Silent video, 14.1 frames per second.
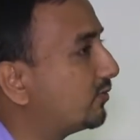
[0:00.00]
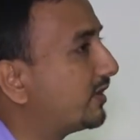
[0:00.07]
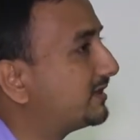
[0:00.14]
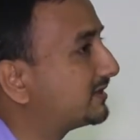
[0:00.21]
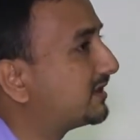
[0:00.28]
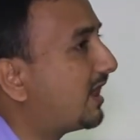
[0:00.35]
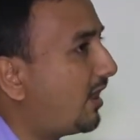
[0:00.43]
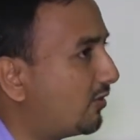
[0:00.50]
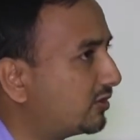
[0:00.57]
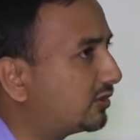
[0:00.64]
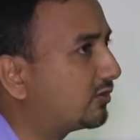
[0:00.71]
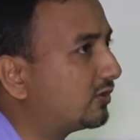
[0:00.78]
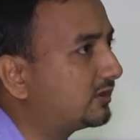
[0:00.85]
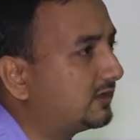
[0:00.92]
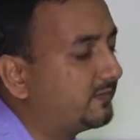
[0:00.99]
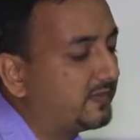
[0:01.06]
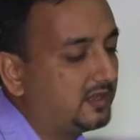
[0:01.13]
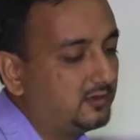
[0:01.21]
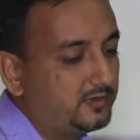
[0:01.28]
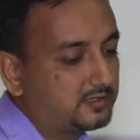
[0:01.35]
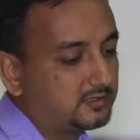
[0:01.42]
One is the outgrowth,
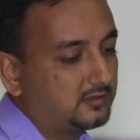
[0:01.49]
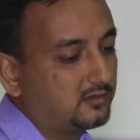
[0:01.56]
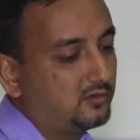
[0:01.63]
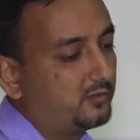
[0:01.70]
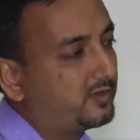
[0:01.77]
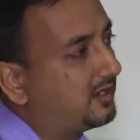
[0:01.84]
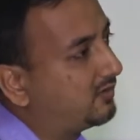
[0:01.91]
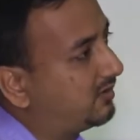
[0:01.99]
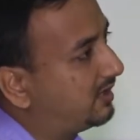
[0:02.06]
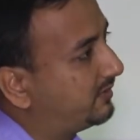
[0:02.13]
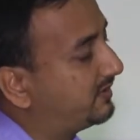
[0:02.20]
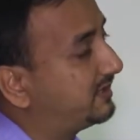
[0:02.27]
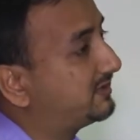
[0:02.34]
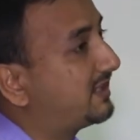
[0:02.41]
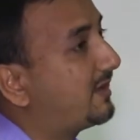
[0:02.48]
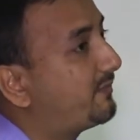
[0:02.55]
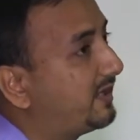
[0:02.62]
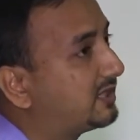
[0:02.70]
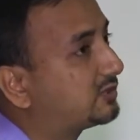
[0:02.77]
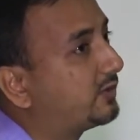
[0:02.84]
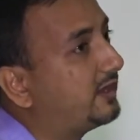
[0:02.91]
in which the gubernaculum, there is
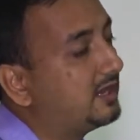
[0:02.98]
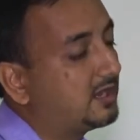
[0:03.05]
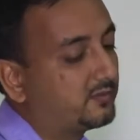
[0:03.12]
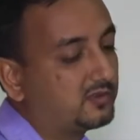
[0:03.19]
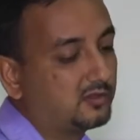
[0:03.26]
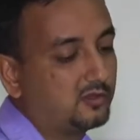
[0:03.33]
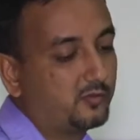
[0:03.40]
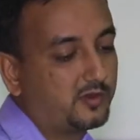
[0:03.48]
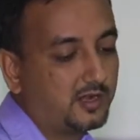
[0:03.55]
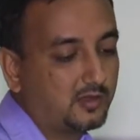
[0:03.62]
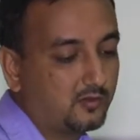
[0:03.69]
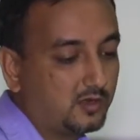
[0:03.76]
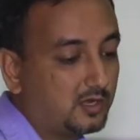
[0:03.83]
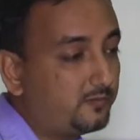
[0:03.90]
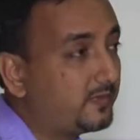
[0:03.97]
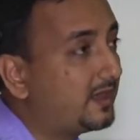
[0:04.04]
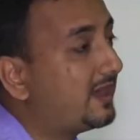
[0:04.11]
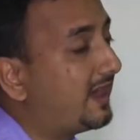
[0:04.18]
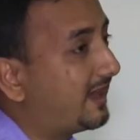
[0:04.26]
rapid swelling of the gubernaculum,